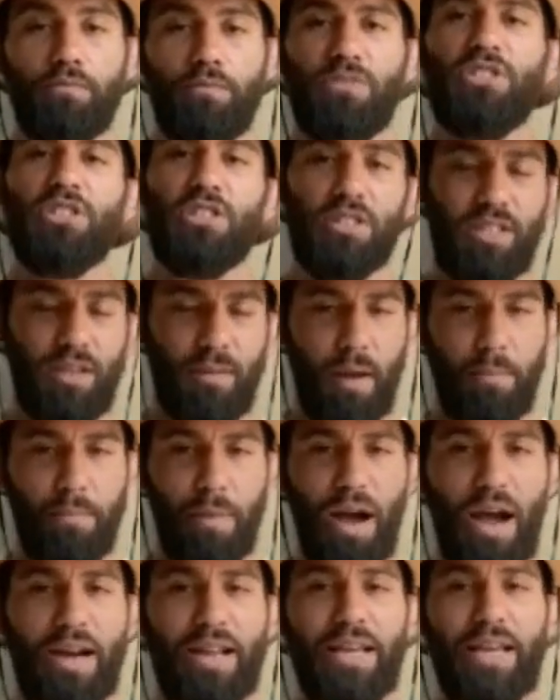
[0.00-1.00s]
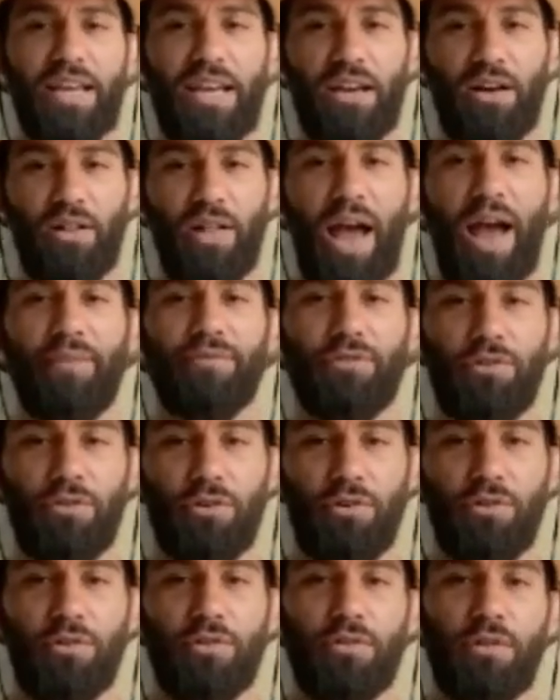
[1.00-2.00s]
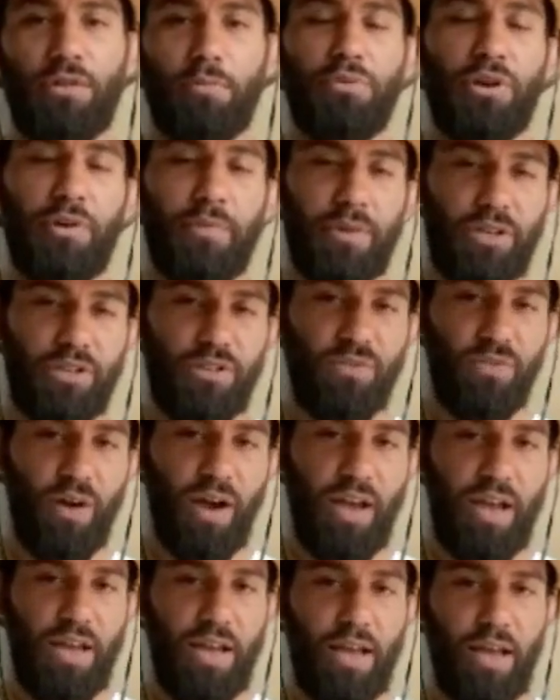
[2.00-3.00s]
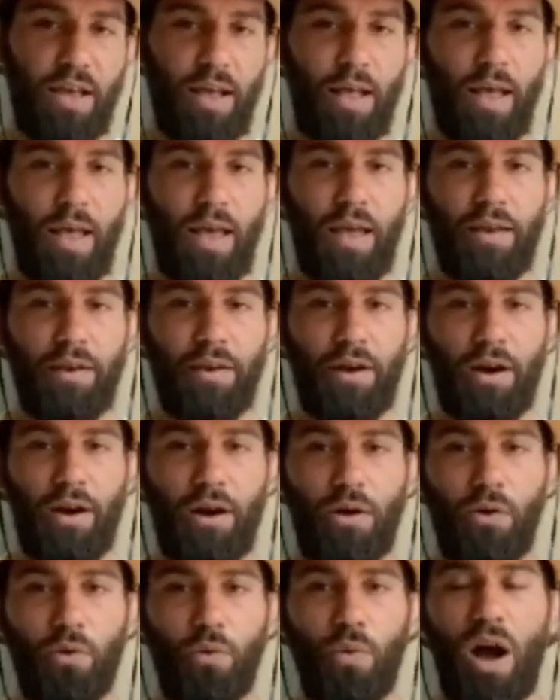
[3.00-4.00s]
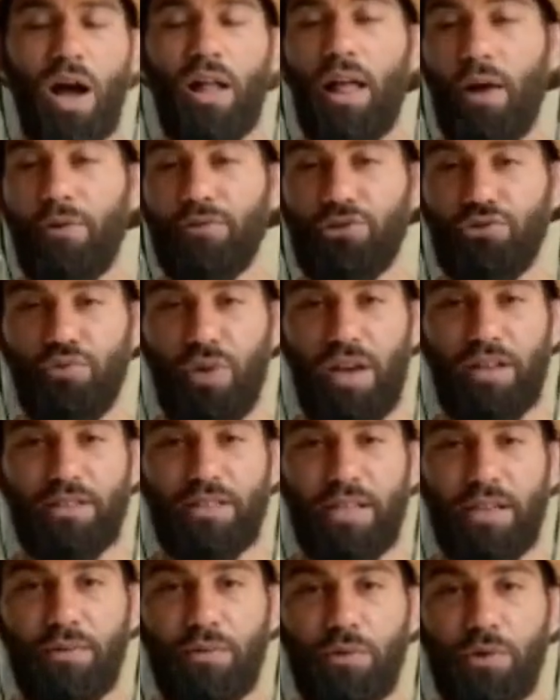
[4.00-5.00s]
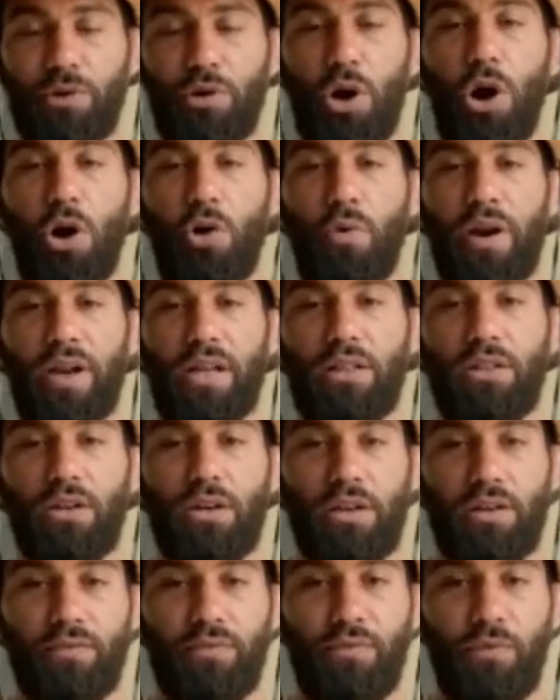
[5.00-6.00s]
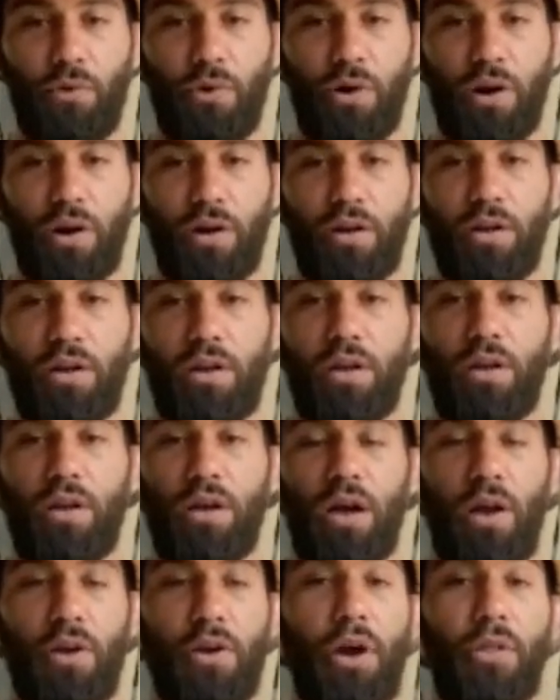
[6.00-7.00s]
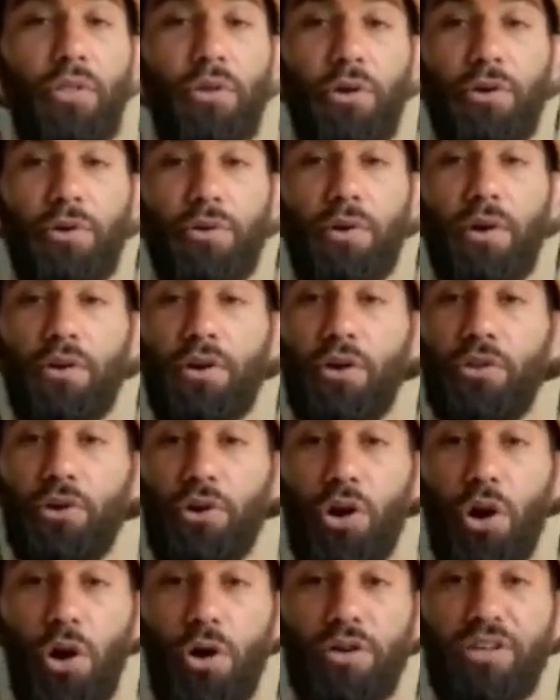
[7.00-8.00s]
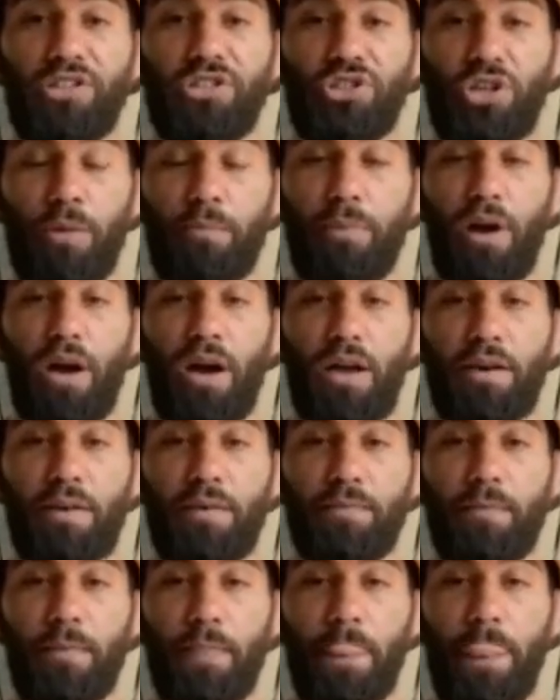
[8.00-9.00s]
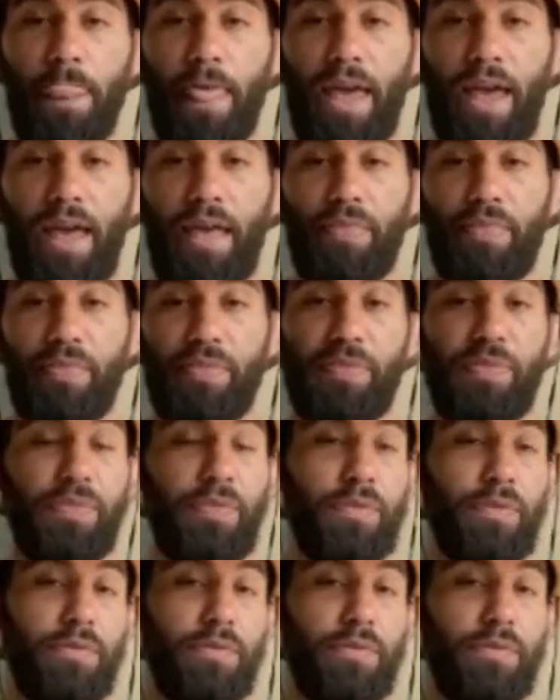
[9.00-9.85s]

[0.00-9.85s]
Just let my body heal after the previous fight. And while I was resting, we were already looking for another card to jump on. And